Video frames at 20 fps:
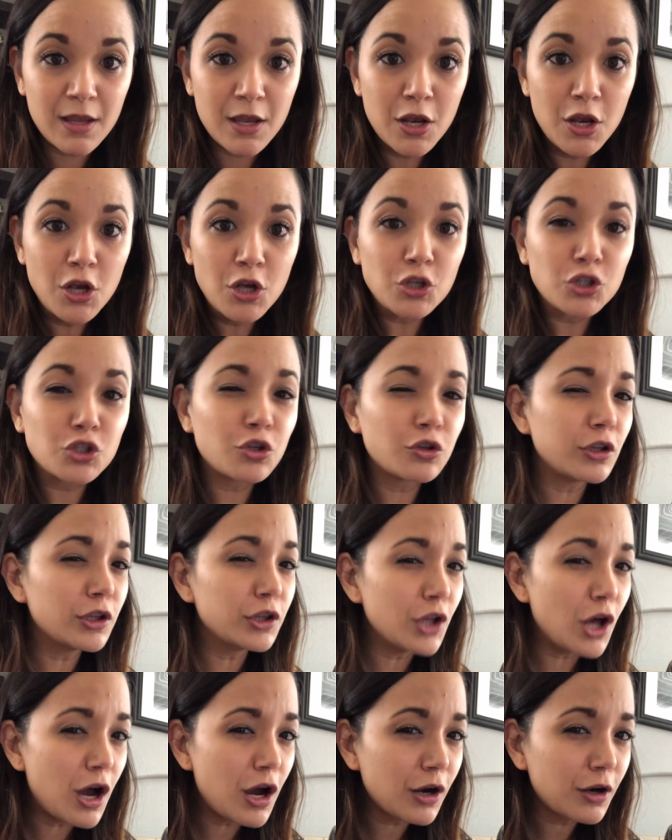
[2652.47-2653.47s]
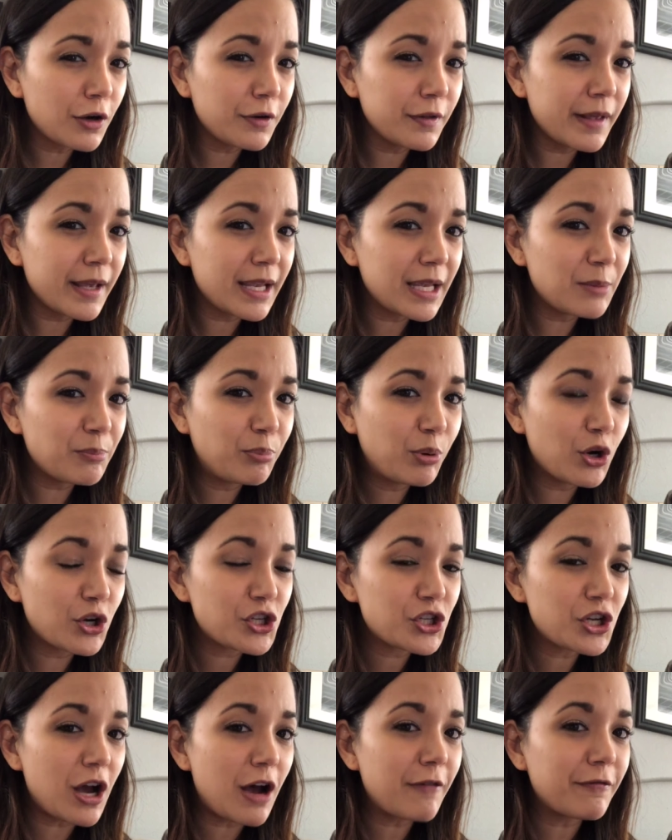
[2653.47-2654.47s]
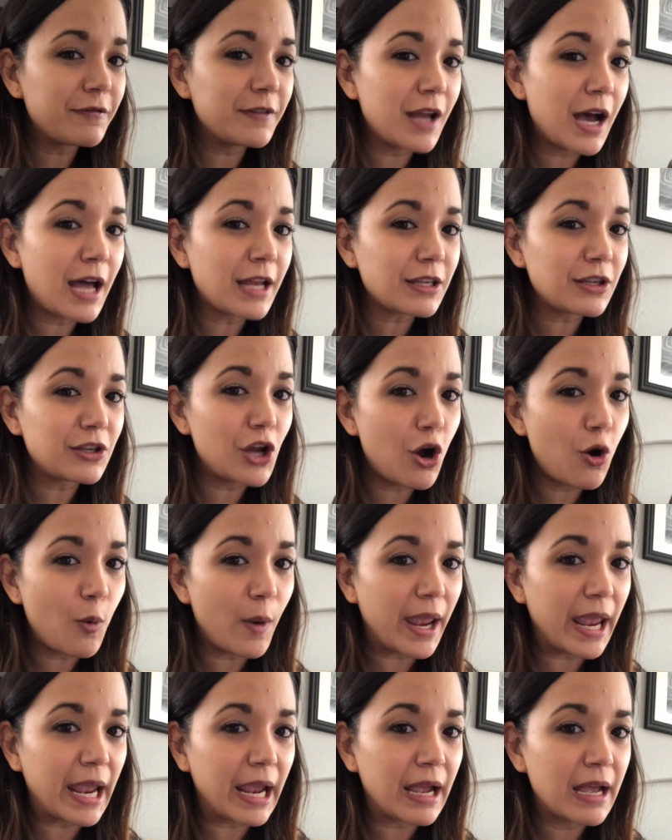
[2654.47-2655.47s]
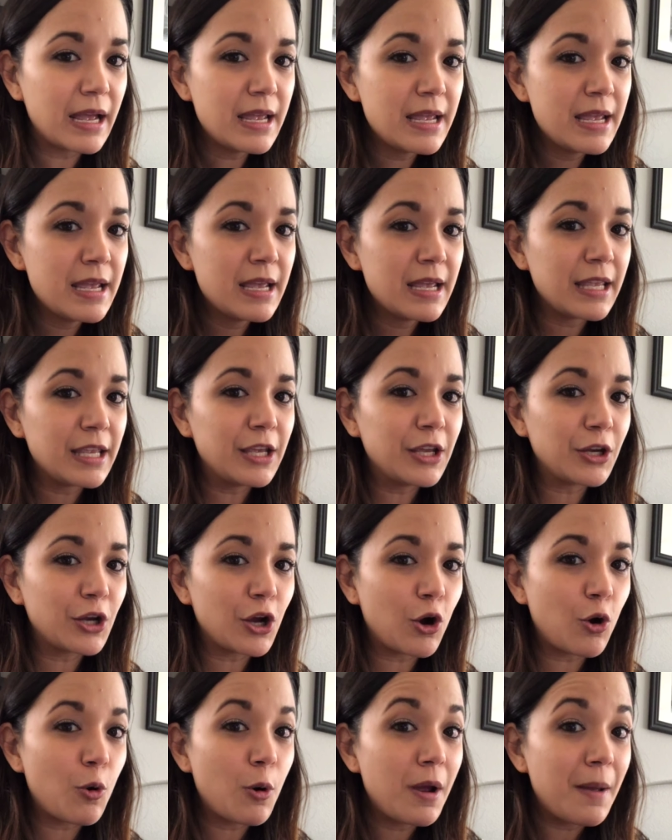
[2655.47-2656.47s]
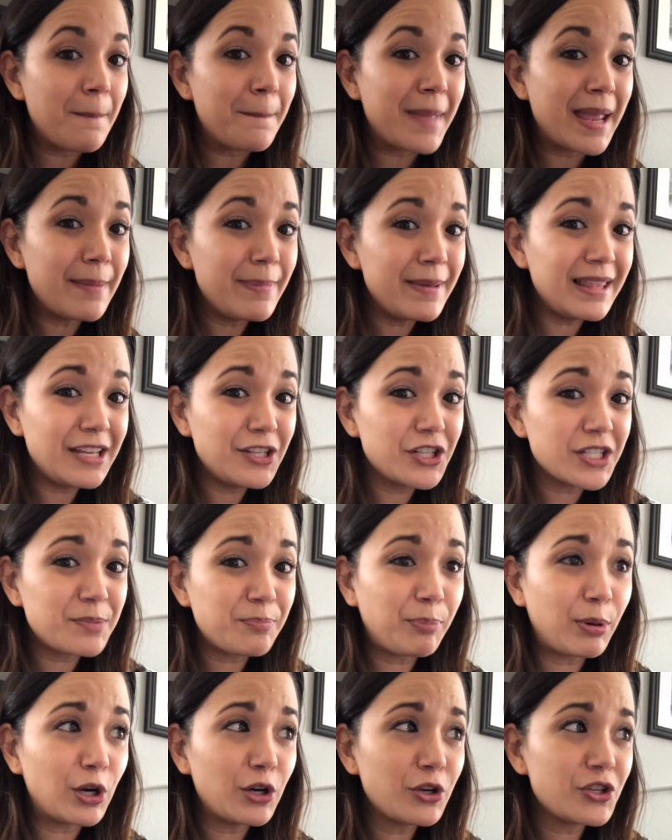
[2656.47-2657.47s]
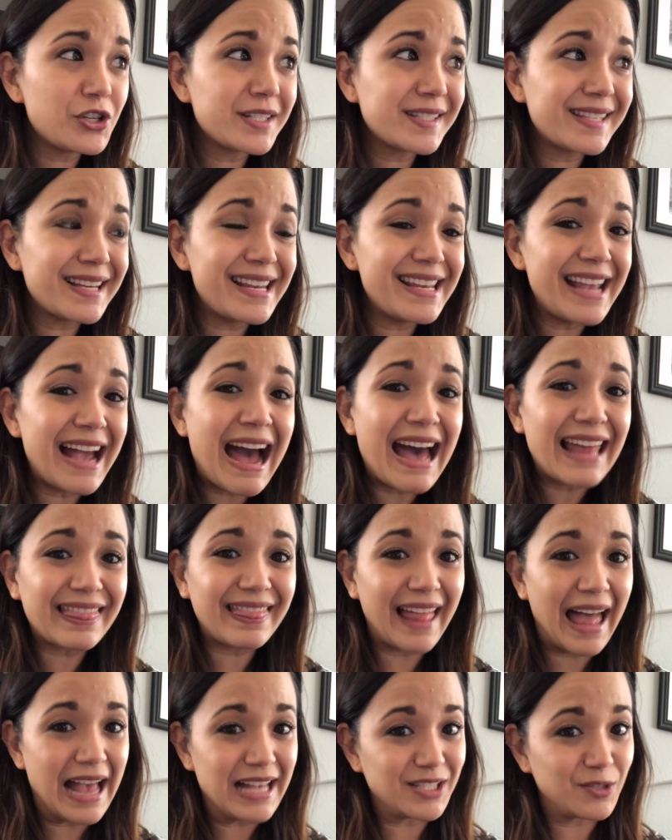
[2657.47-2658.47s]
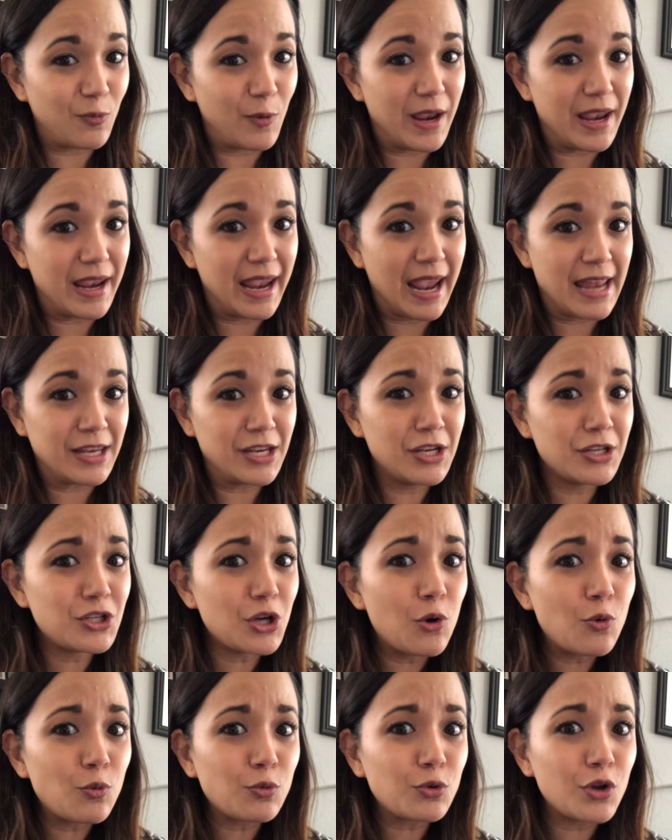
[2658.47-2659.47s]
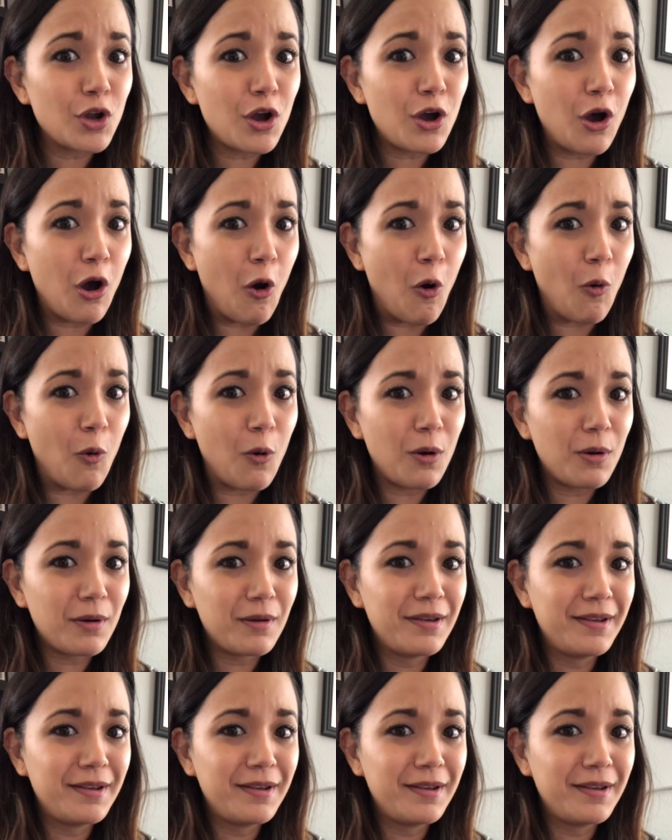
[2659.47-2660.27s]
So the longer they can push off not knowing, you know, maybe they just purchased a yacht last weekend. You don't know.